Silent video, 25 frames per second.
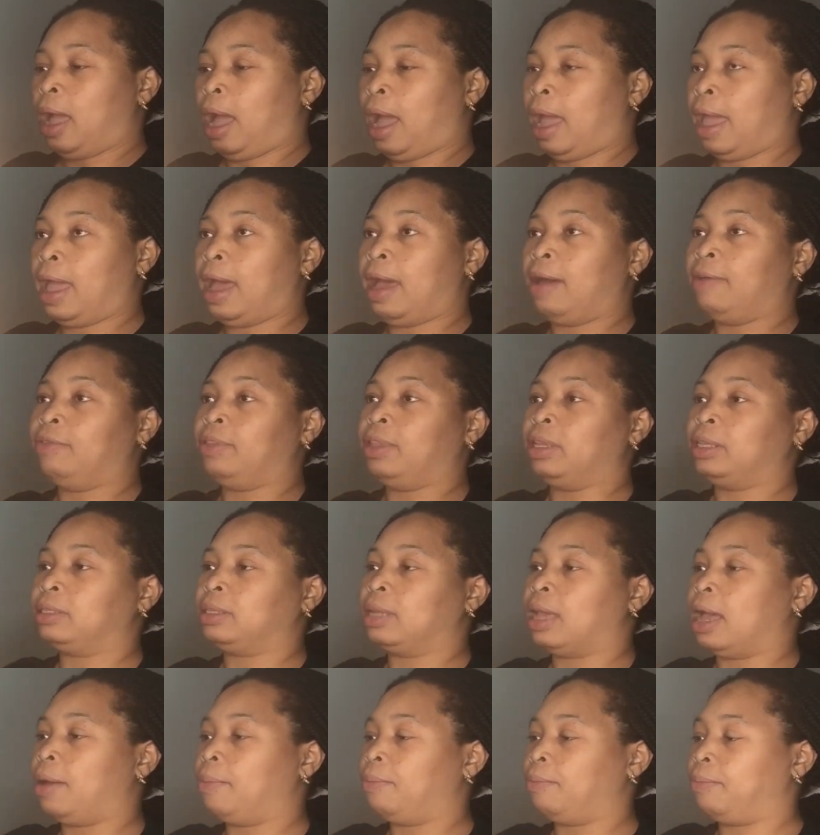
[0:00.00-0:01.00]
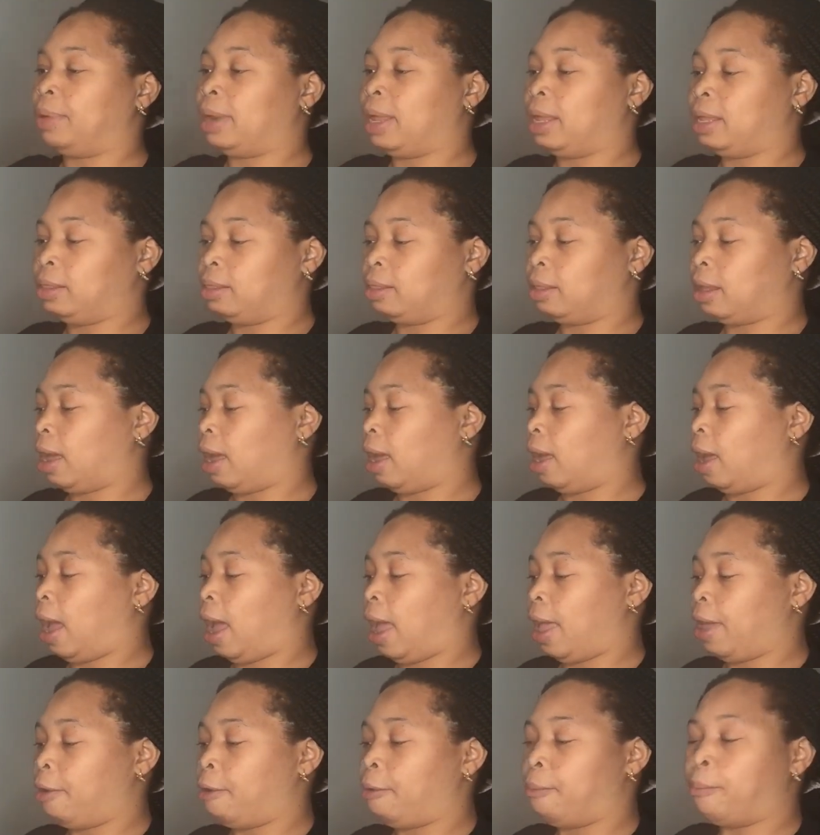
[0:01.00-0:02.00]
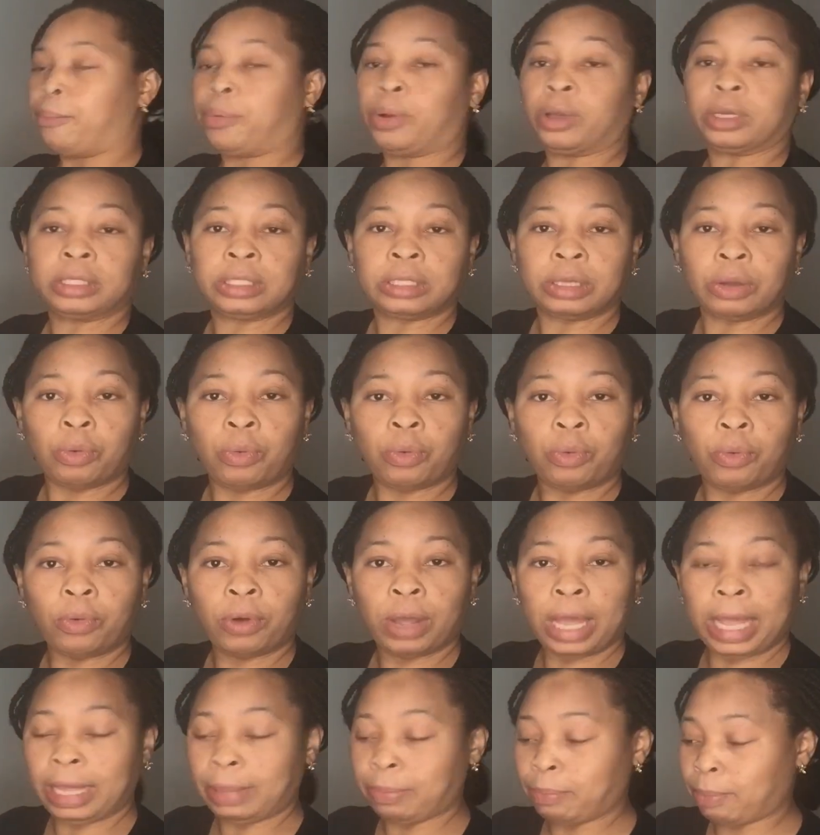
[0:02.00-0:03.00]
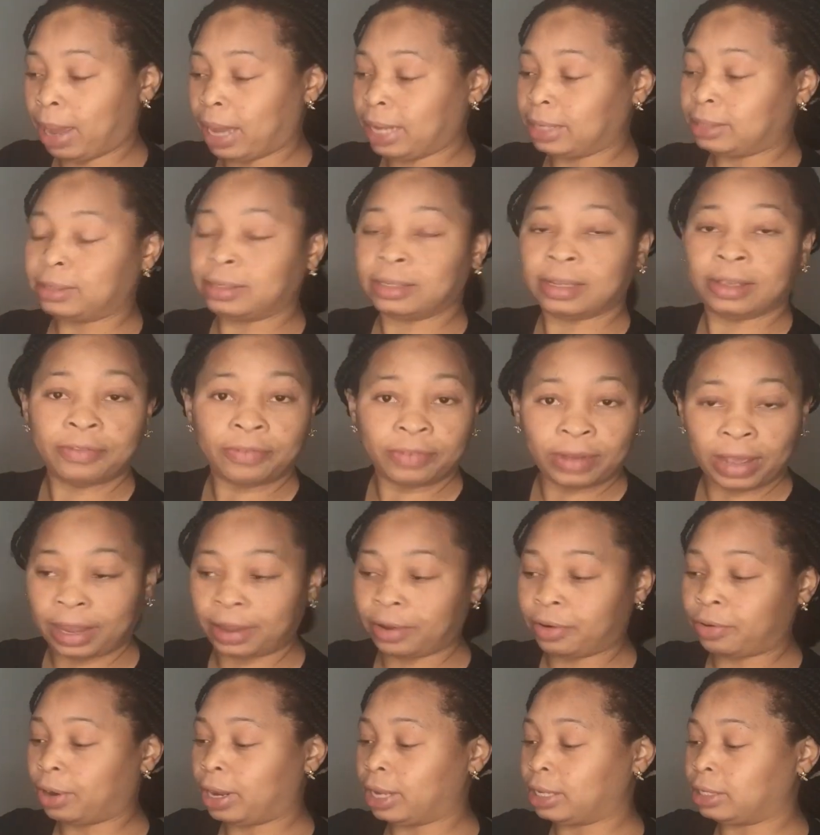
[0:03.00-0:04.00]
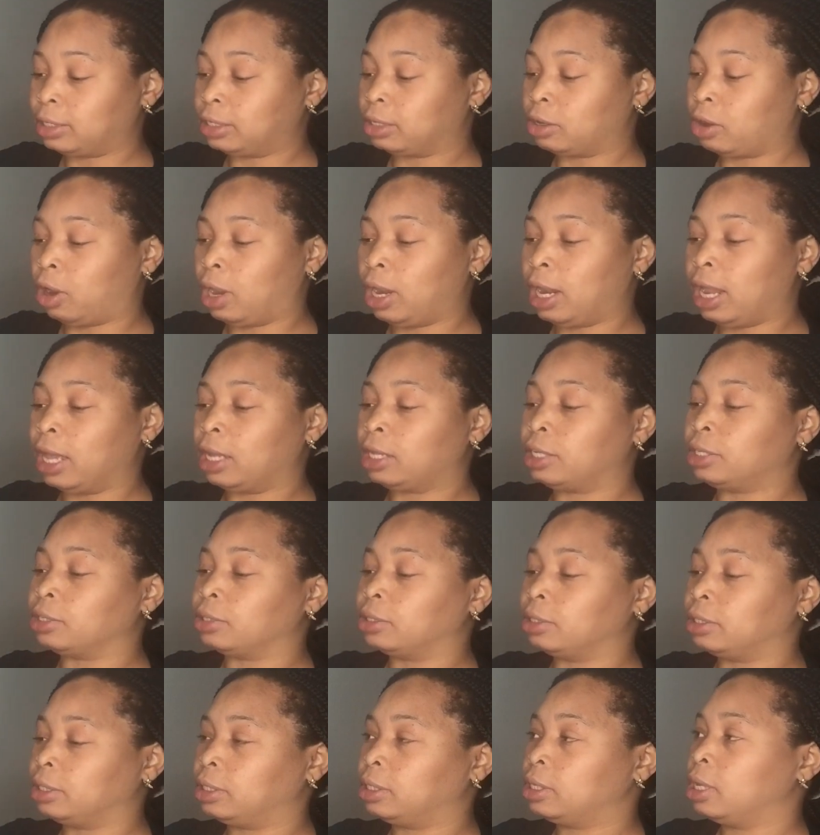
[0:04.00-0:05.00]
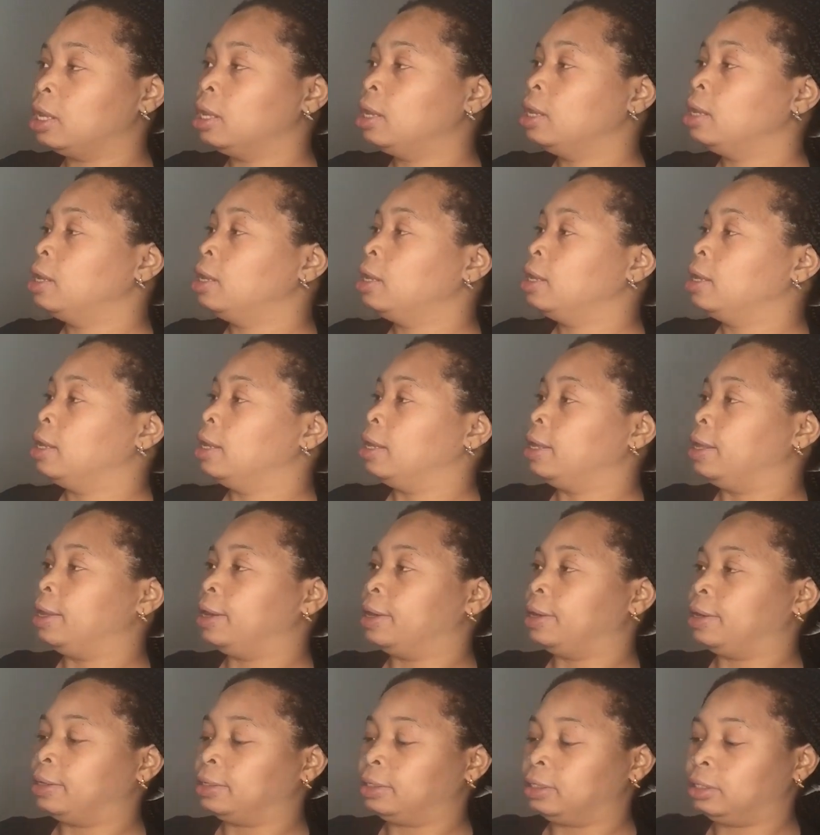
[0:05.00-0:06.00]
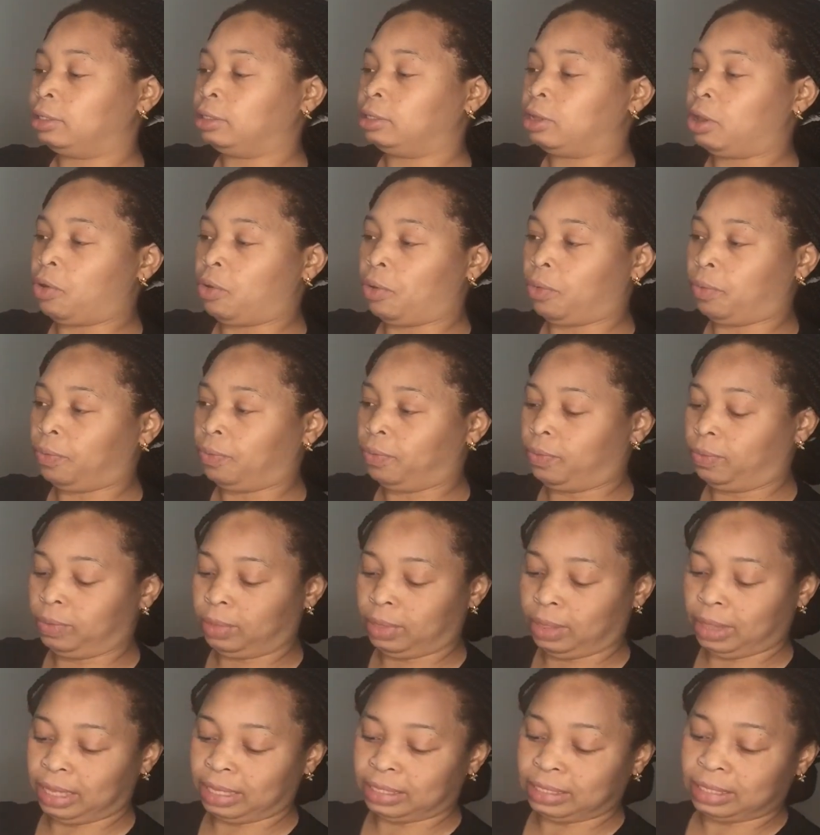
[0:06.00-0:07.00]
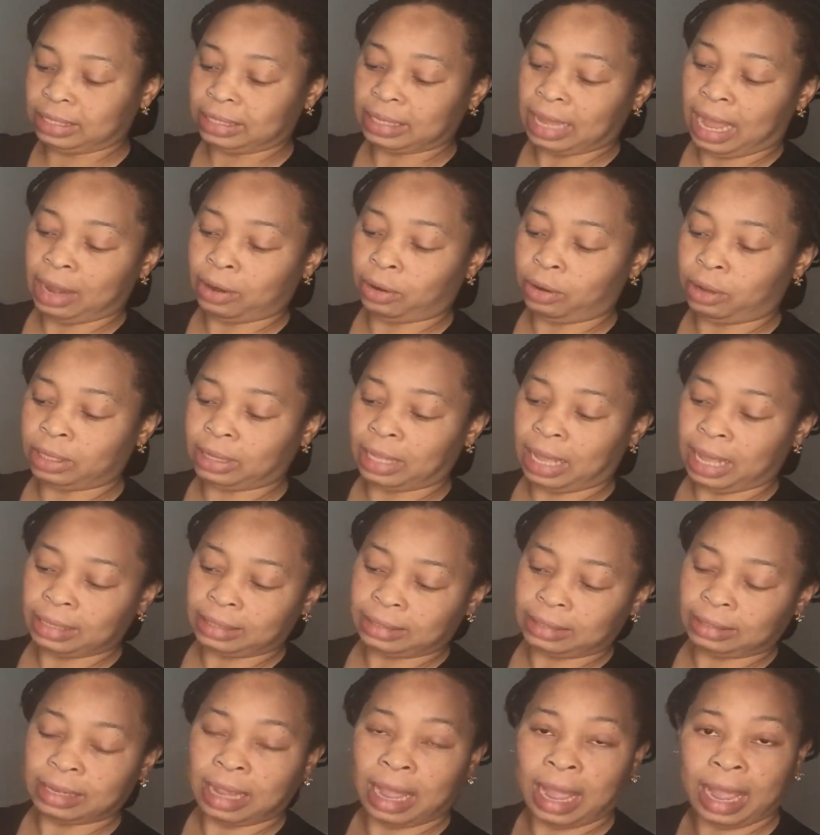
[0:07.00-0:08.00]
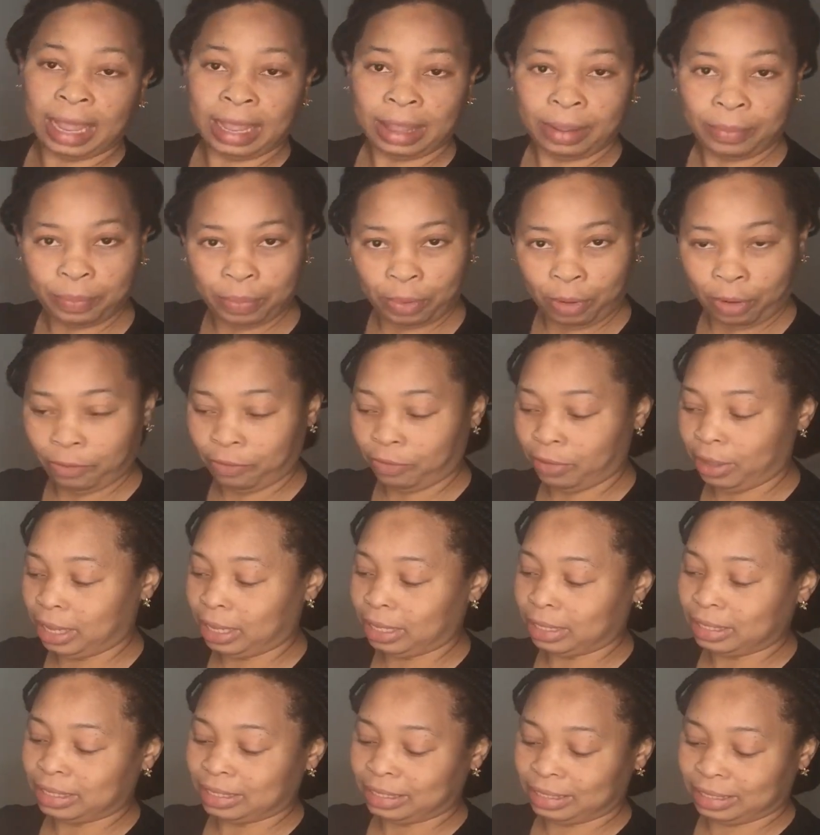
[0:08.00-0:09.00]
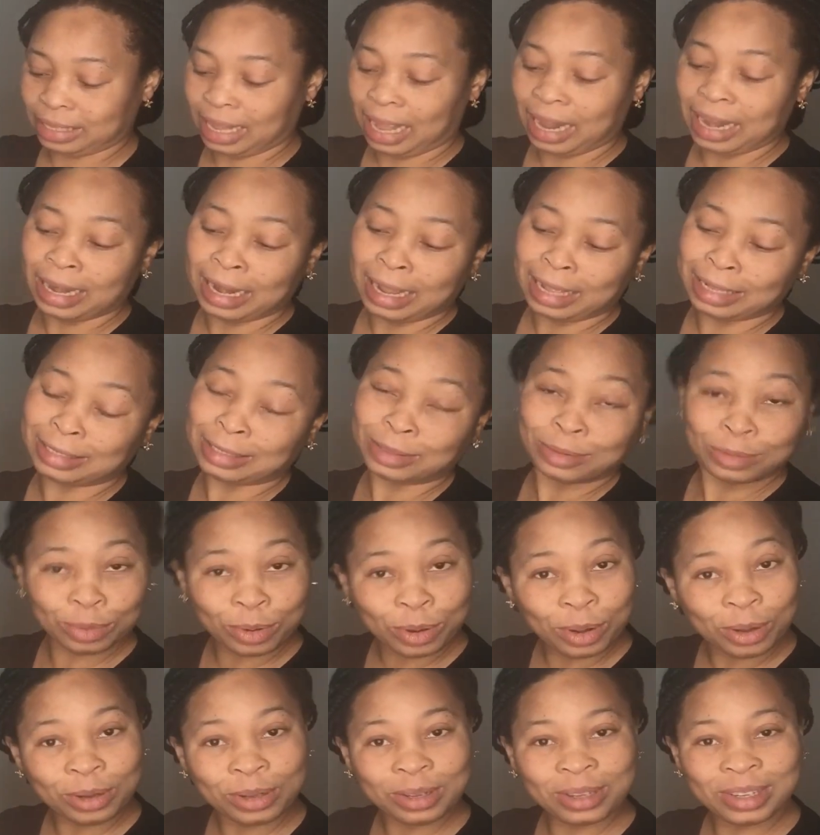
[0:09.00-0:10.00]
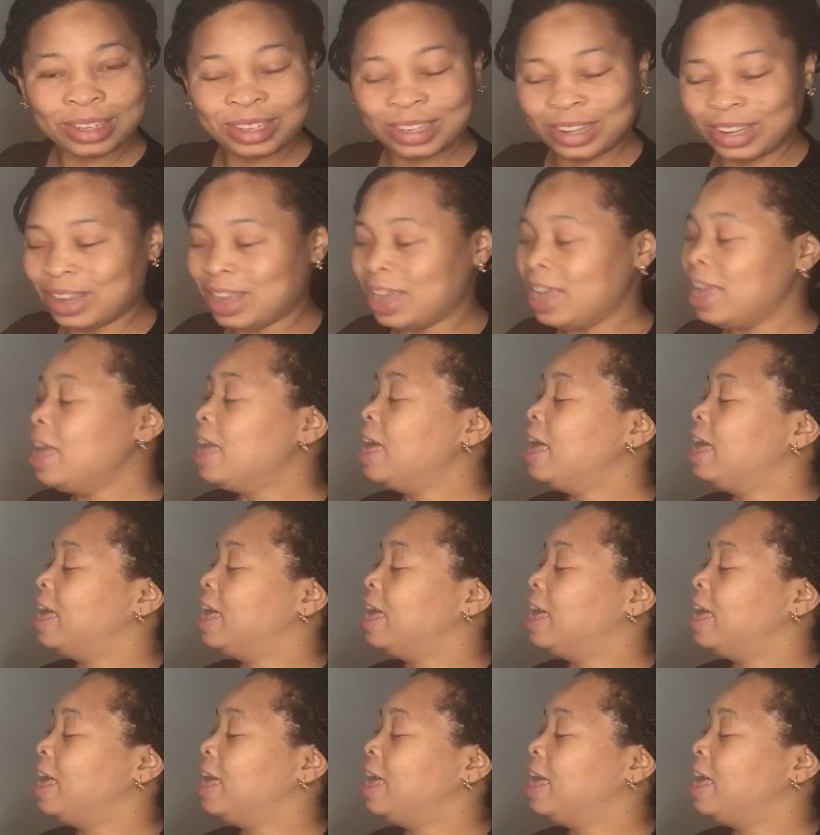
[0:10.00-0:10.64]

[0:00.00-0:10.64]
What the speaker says: I have this hand blender. I unboxed it in my Silvercrest collections. Yeah, so this is another type of a stainless one, you know,